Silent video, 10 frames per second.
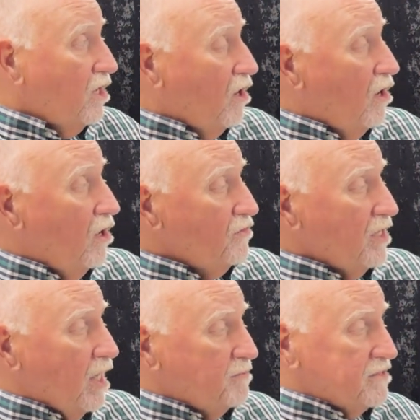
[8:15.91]
all the
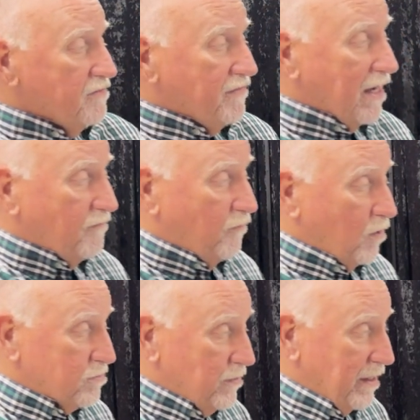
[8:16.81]
opposite vowel
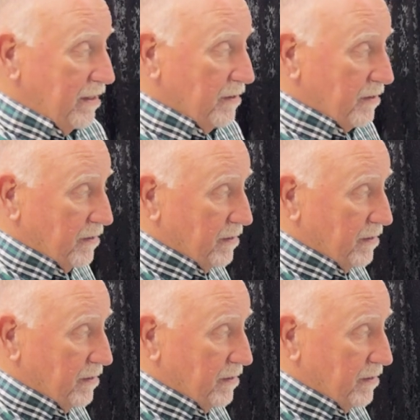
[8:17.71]
forms right here.